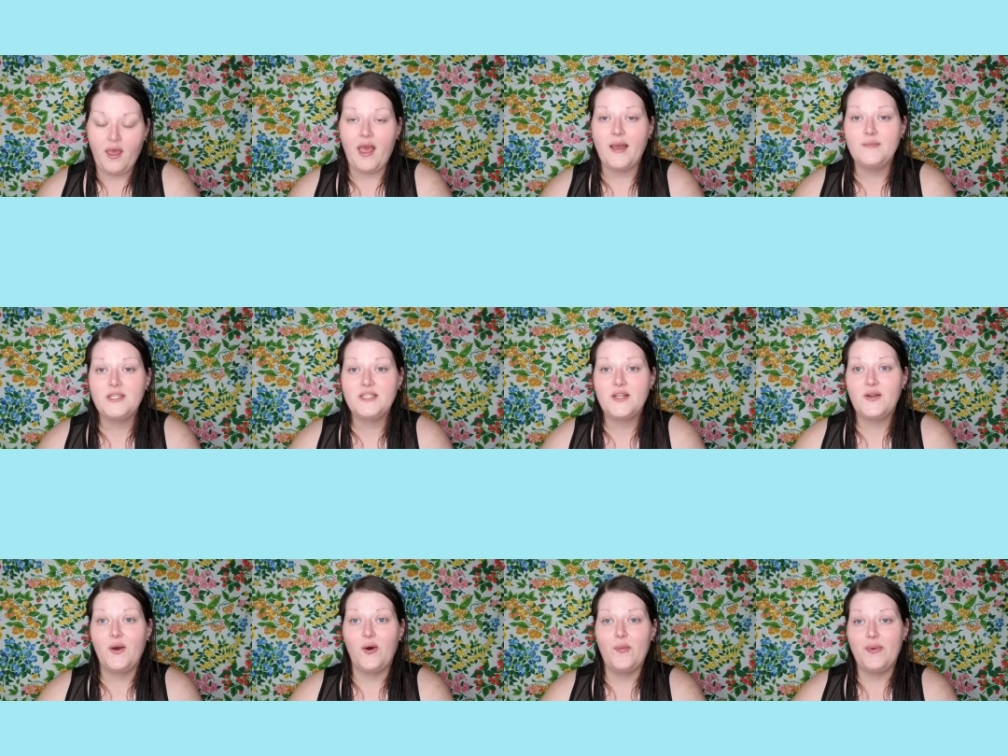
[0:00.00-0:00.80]
I'm just
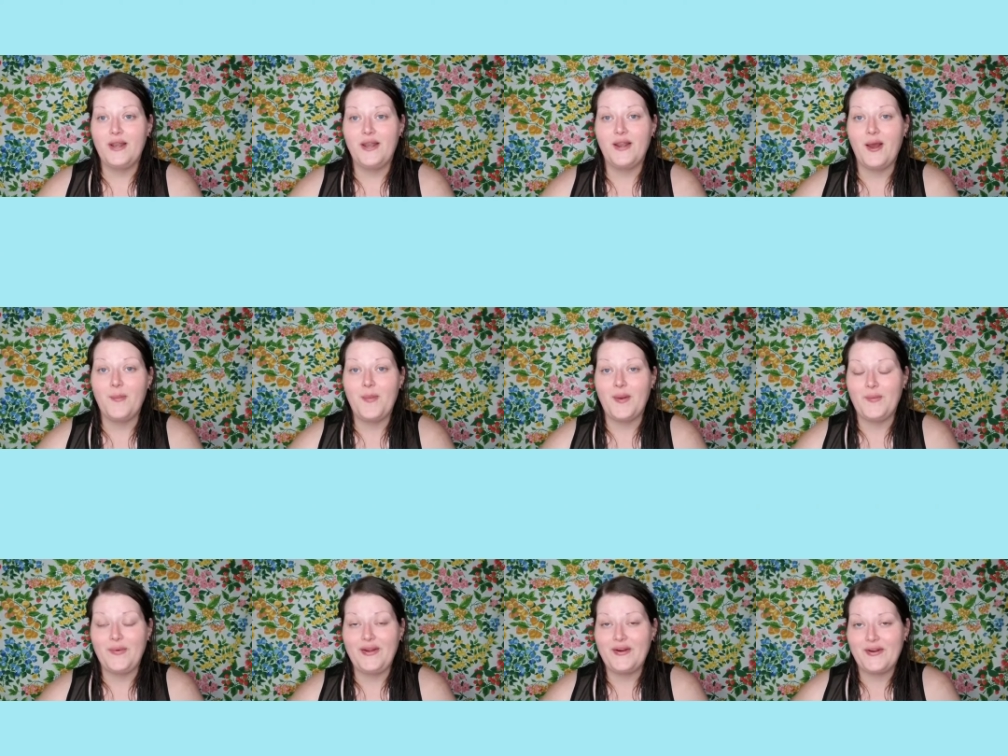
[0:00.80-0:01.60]
going to open it up
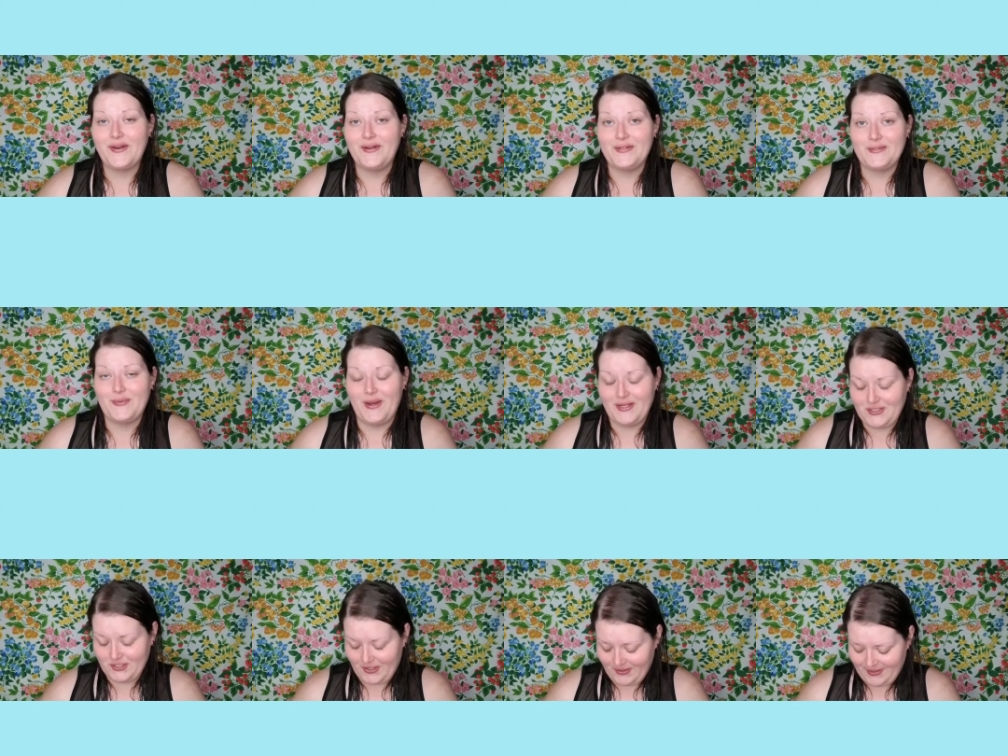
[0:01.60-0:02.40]
and we are going to
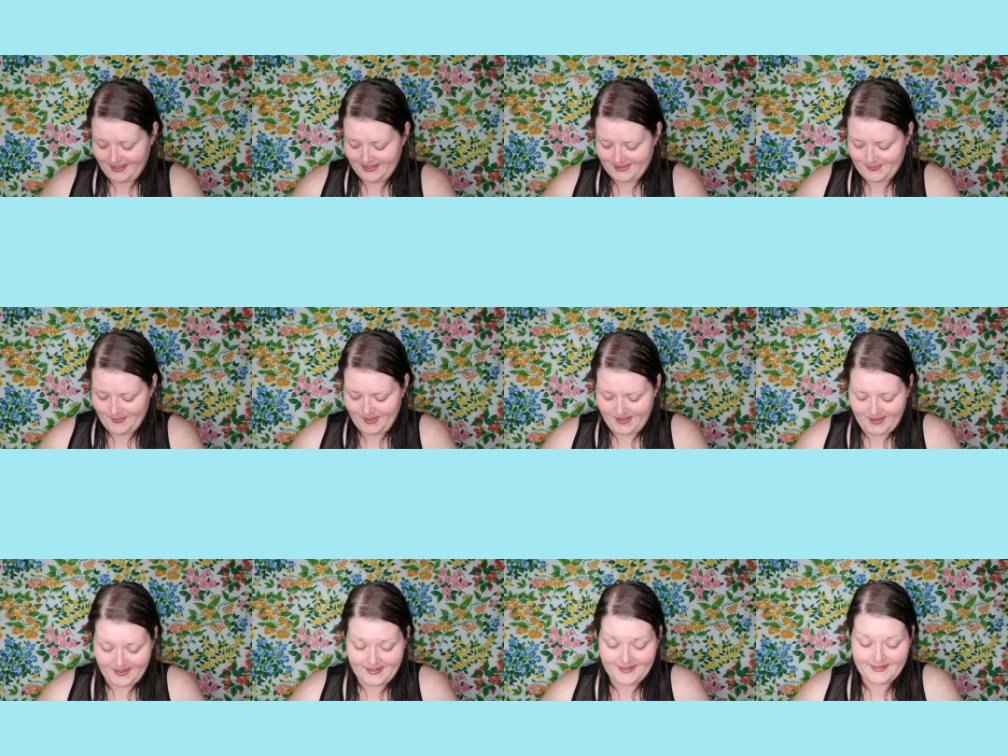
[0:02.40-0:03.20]
swatch all these
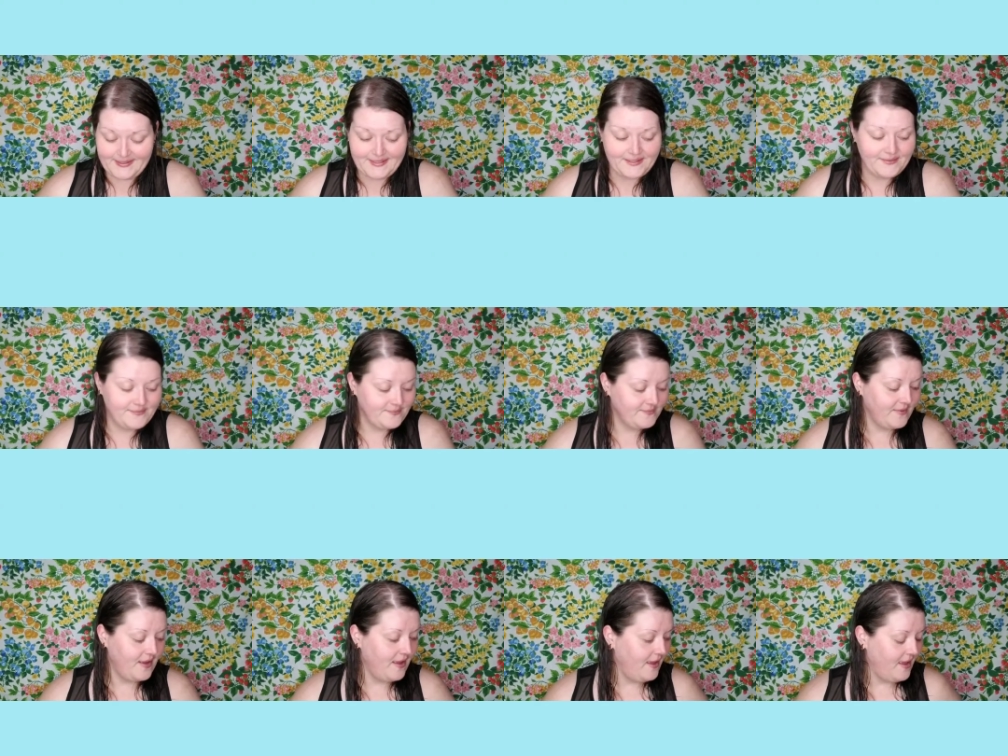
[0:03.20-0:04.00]
because
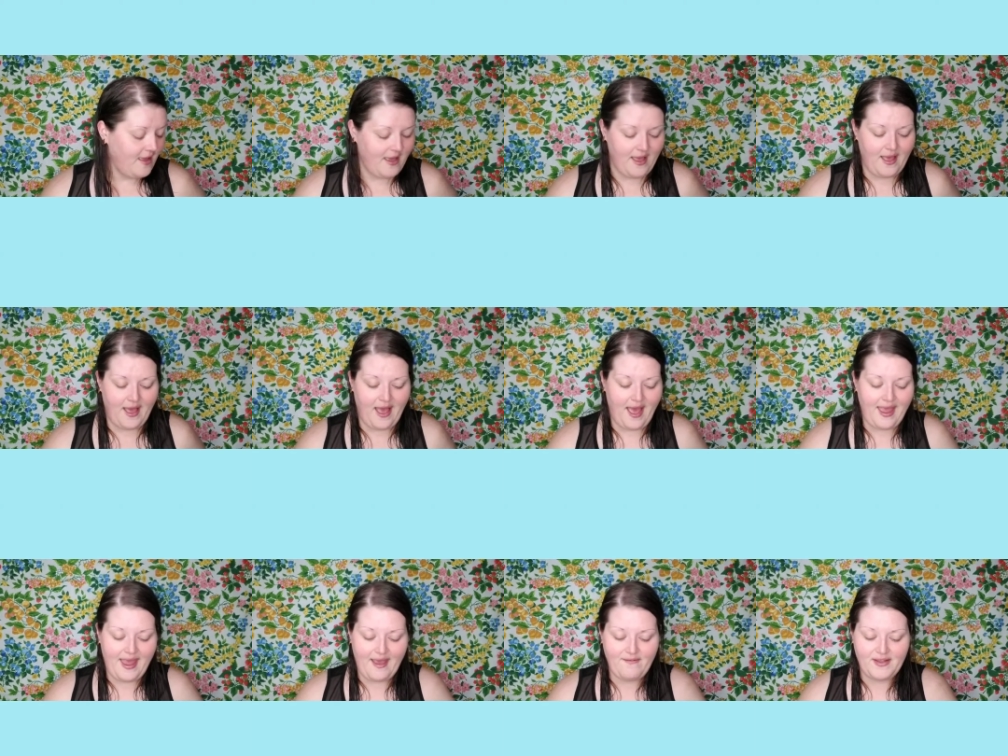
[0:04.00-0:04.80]
I
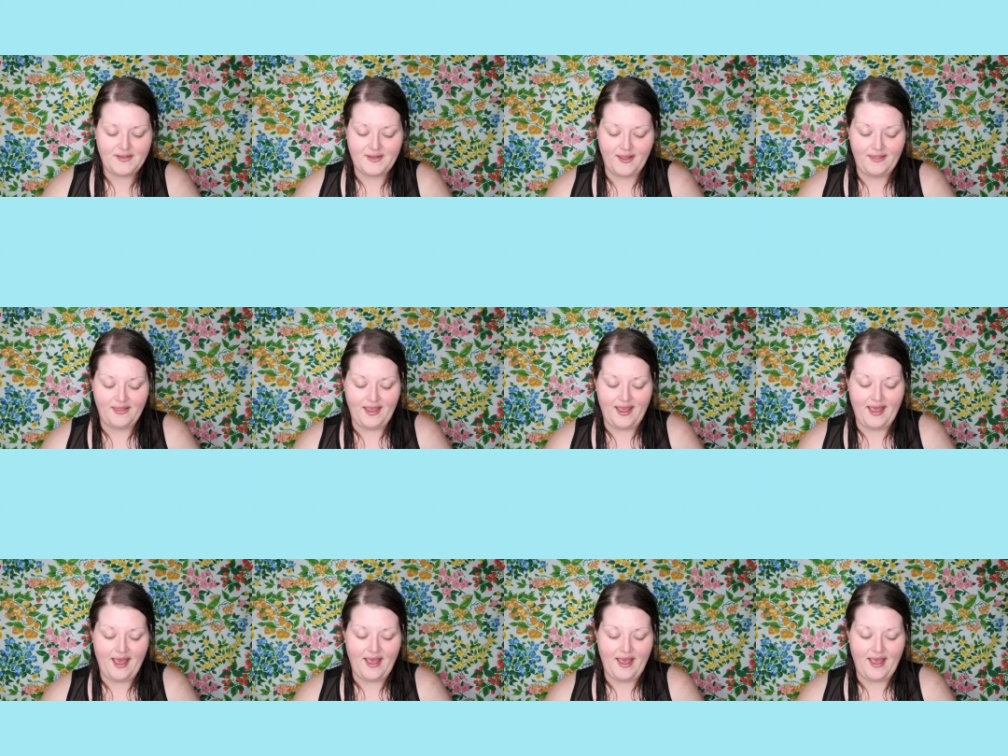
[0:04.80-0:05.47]
haven't done that.